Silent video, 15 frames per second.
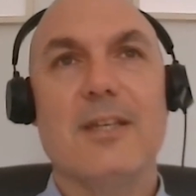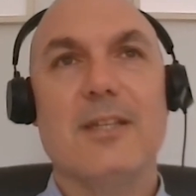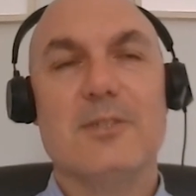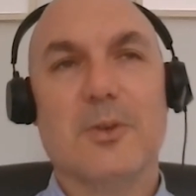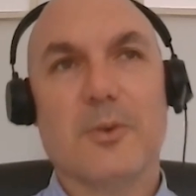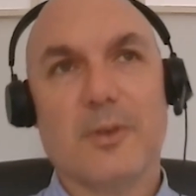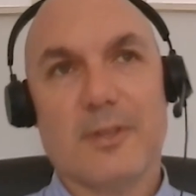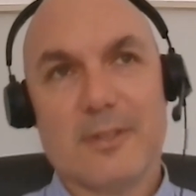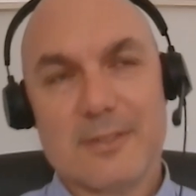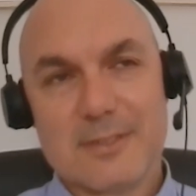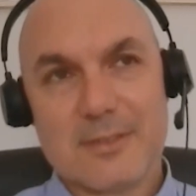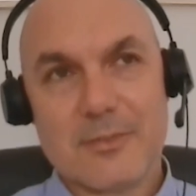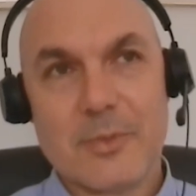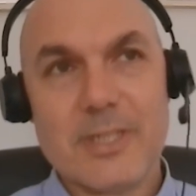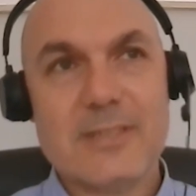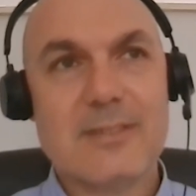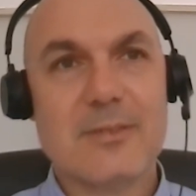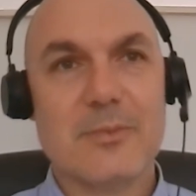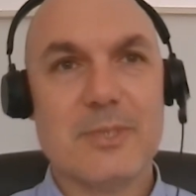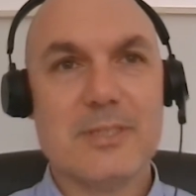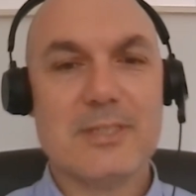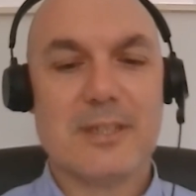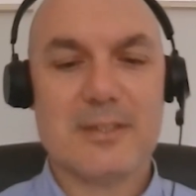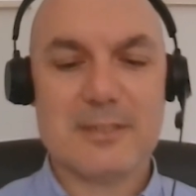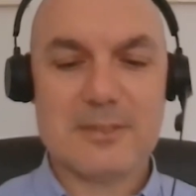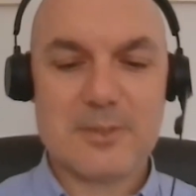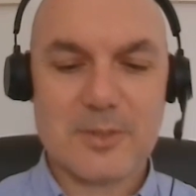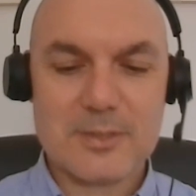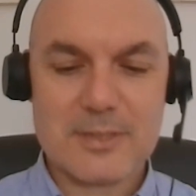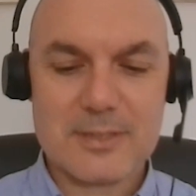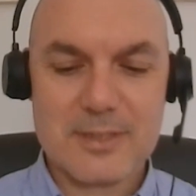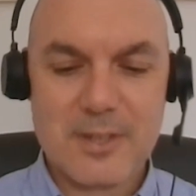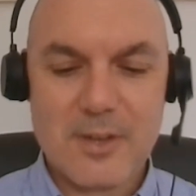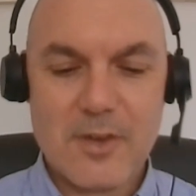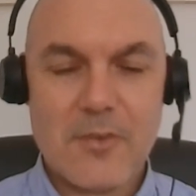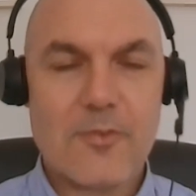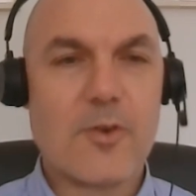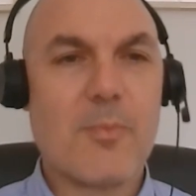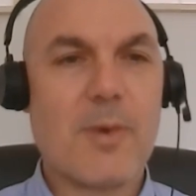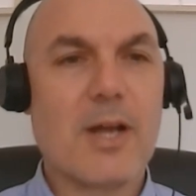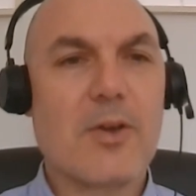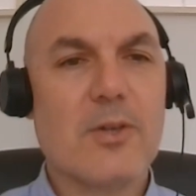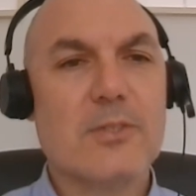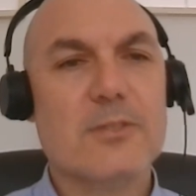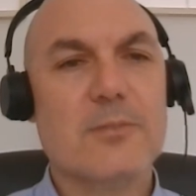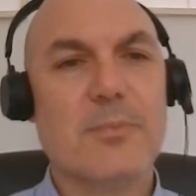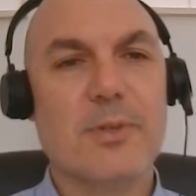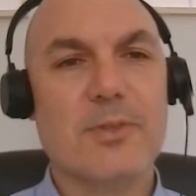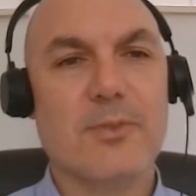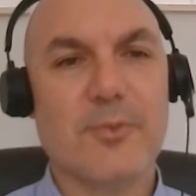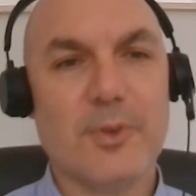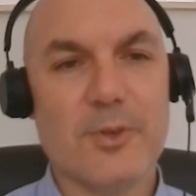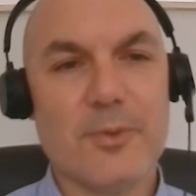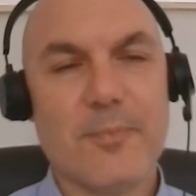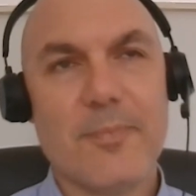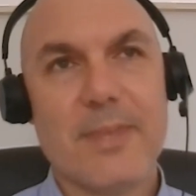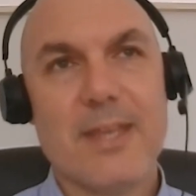So risk, we said, is sorted. From a cost point of view,